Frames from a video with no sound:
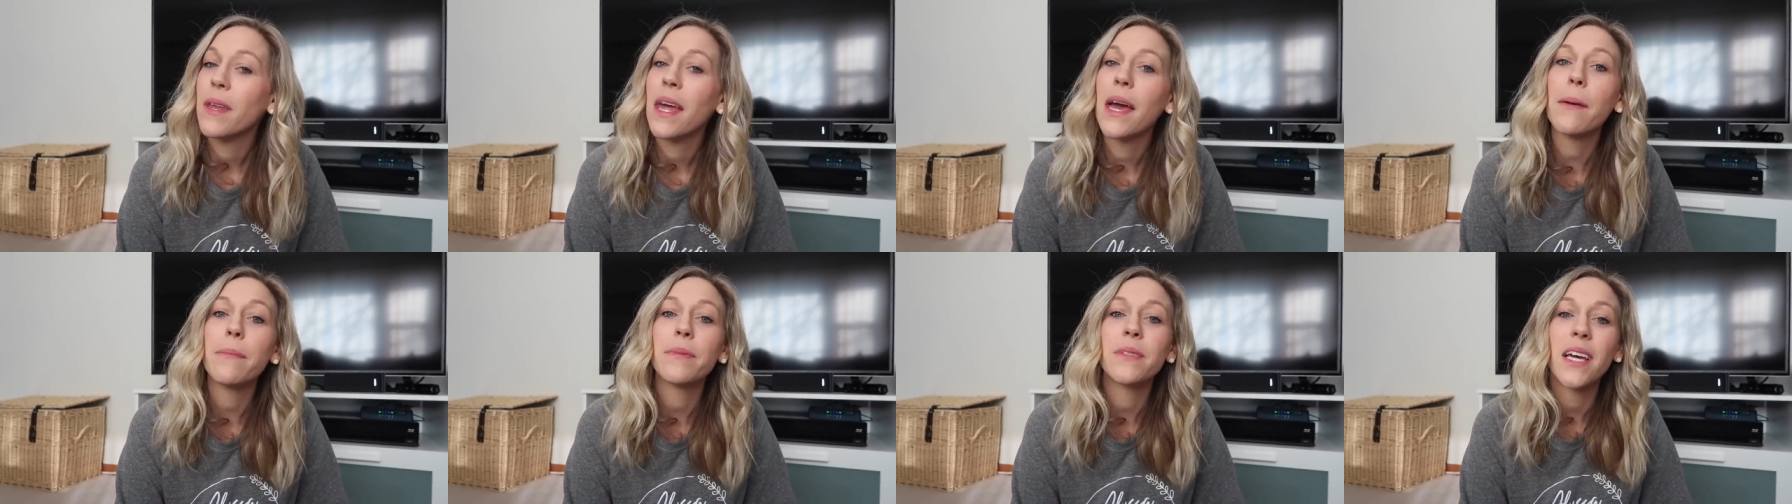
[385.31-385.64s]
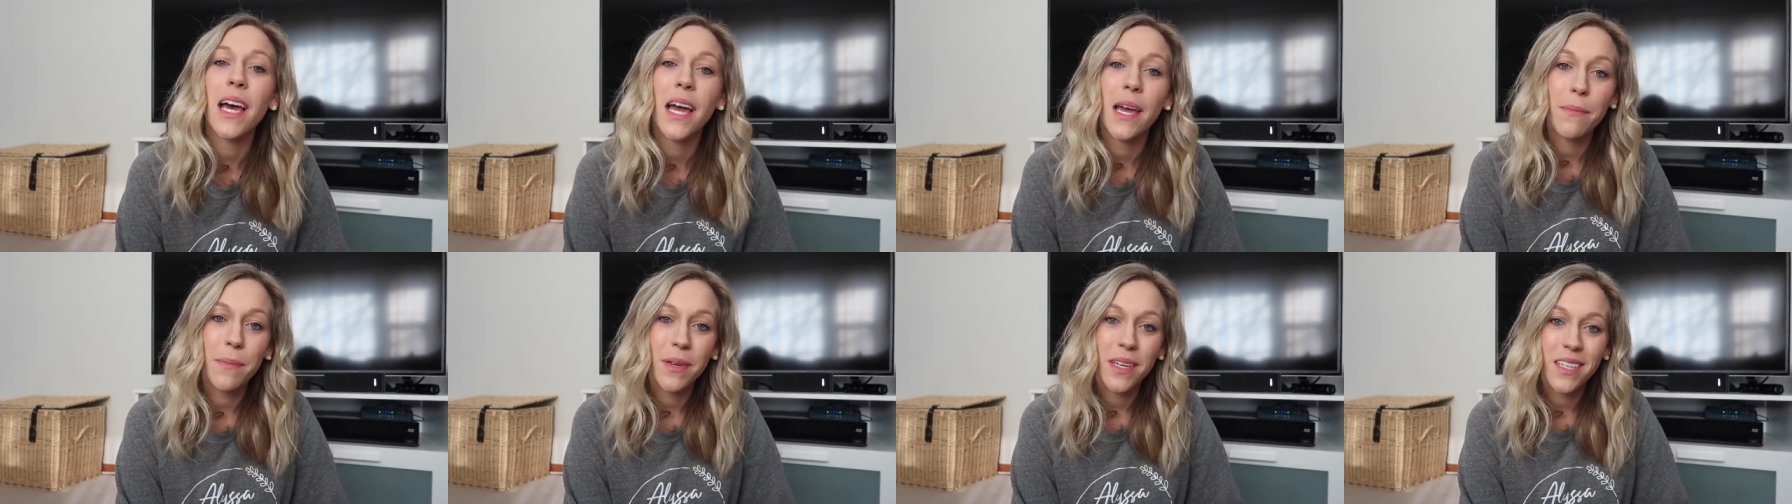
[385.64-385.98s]
Nap
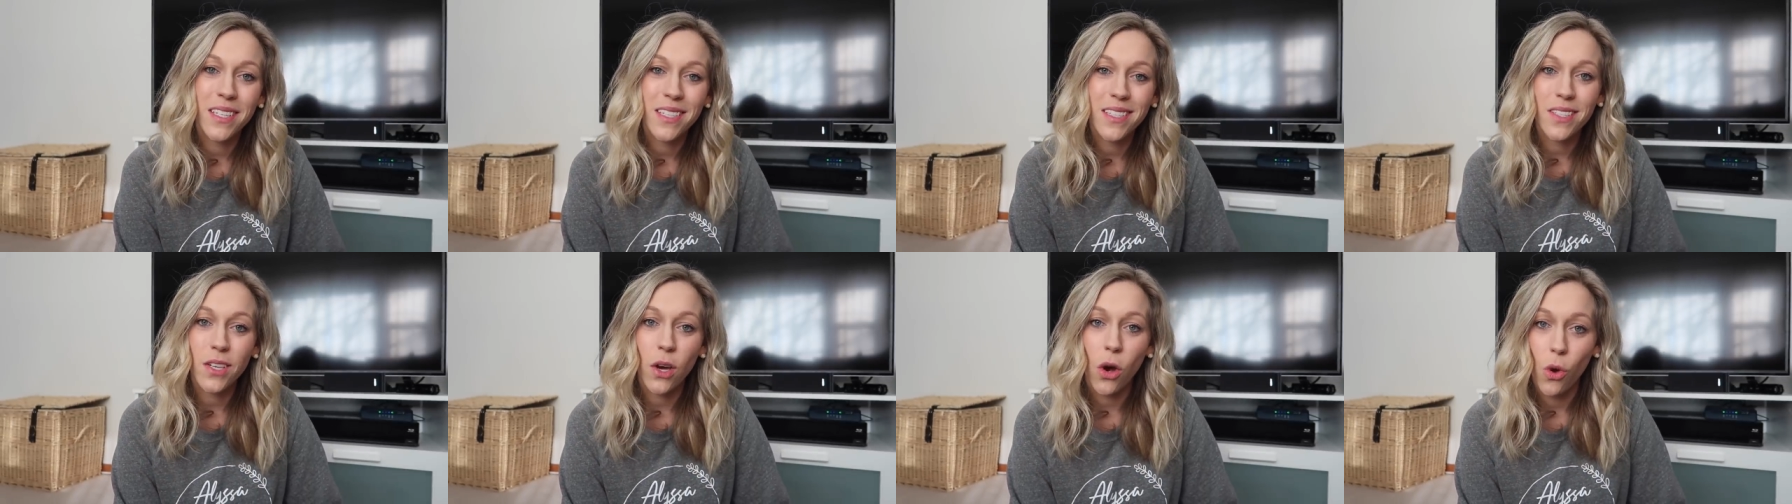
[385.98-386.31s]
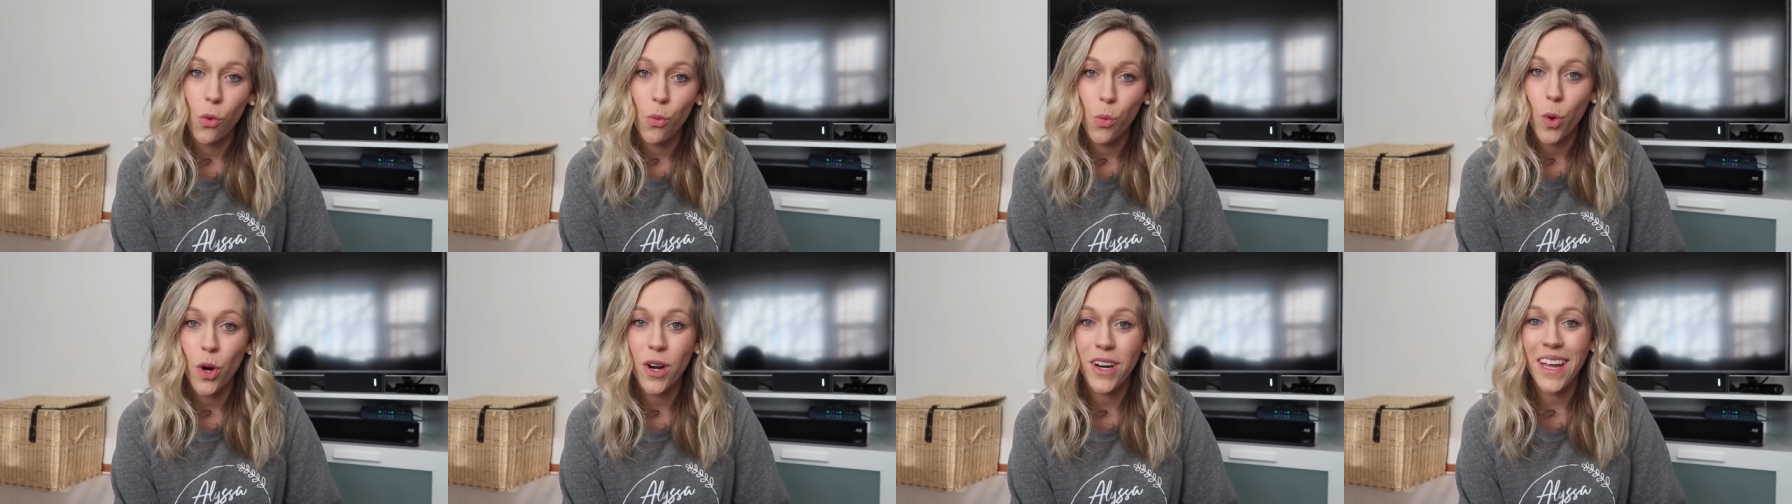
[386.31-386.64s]
time is
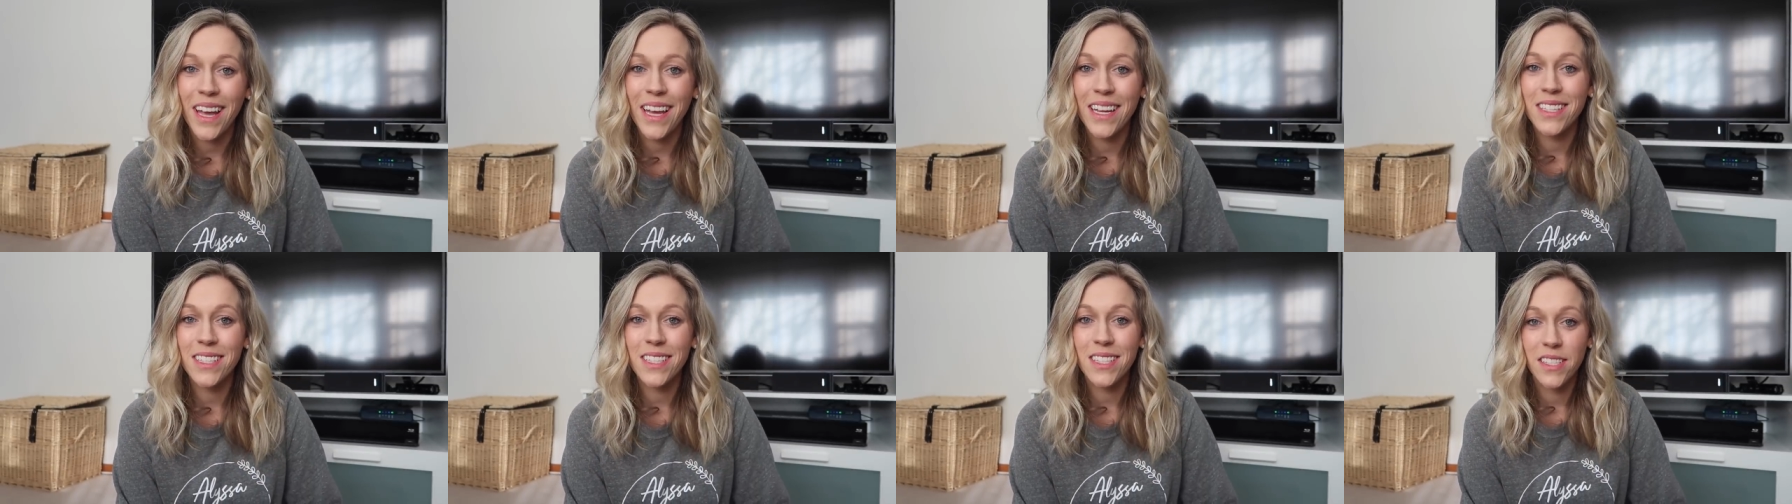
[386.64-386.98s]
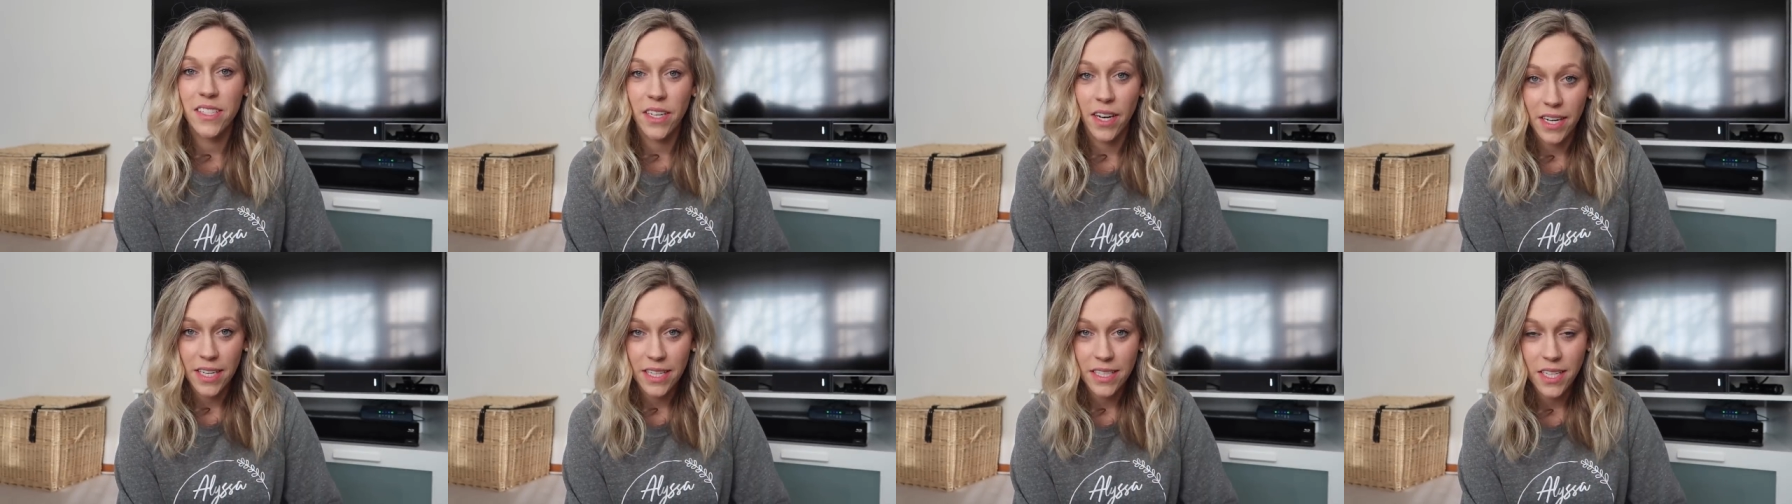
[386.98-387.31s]
homework and
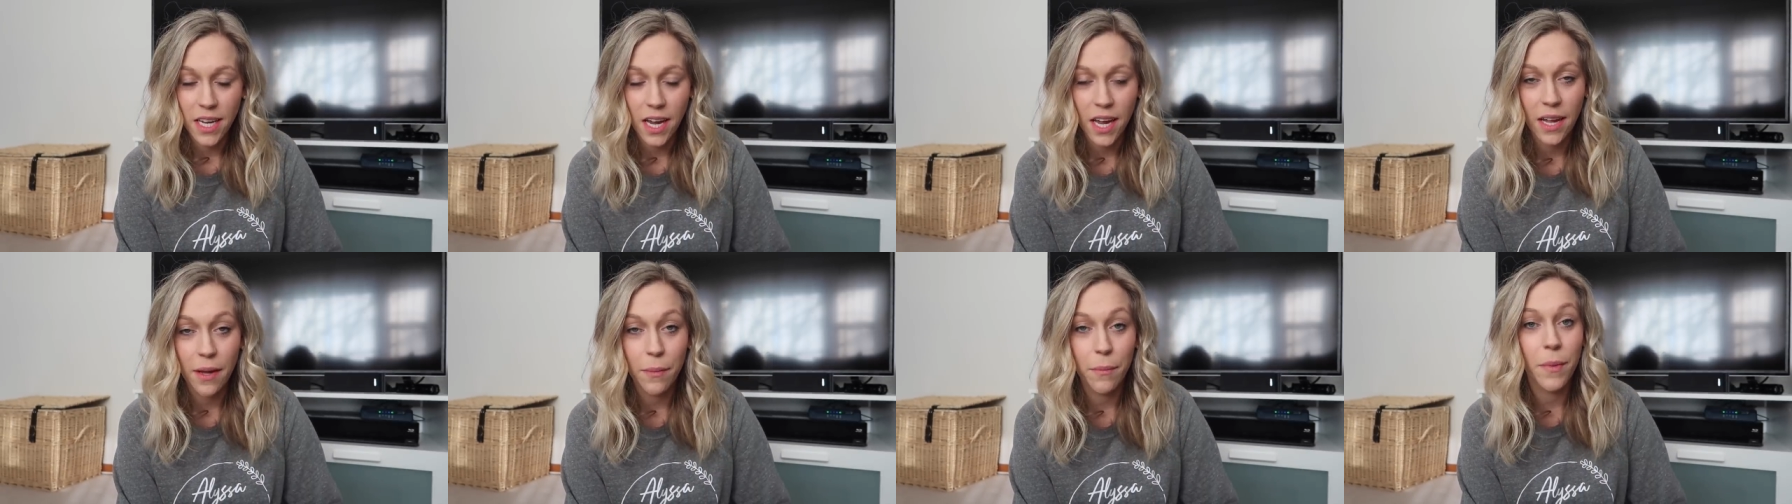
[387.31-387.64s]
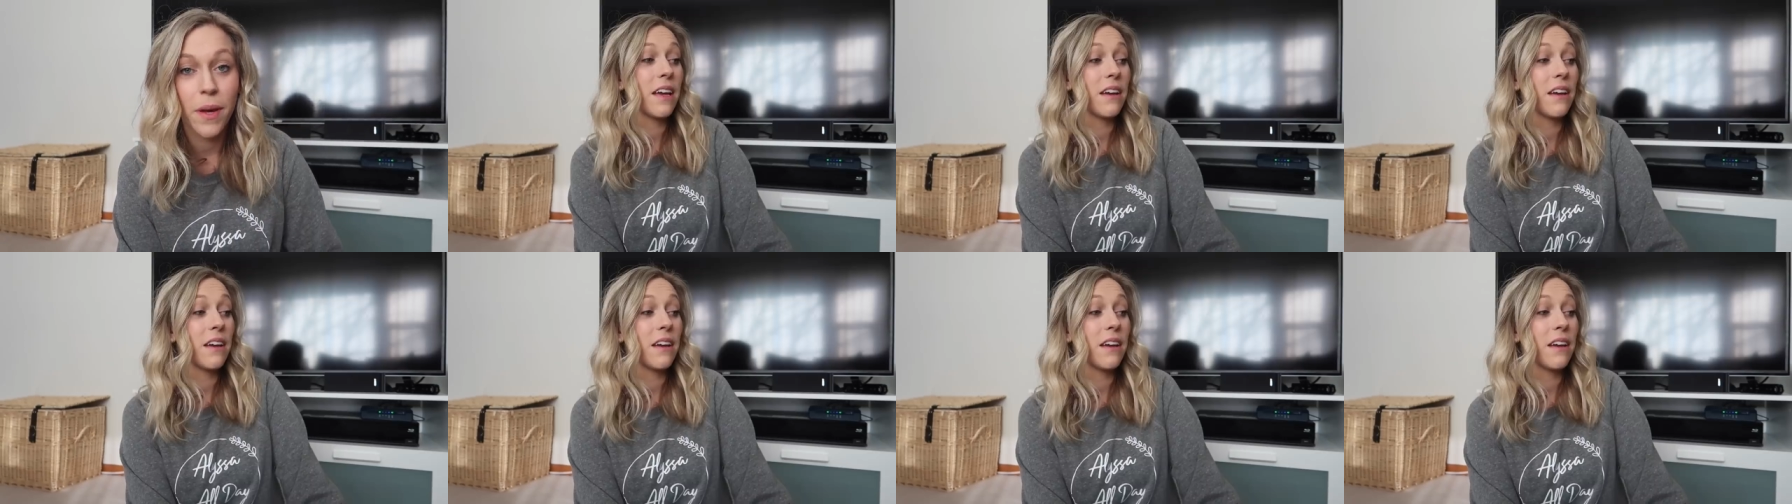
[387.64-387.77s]
study time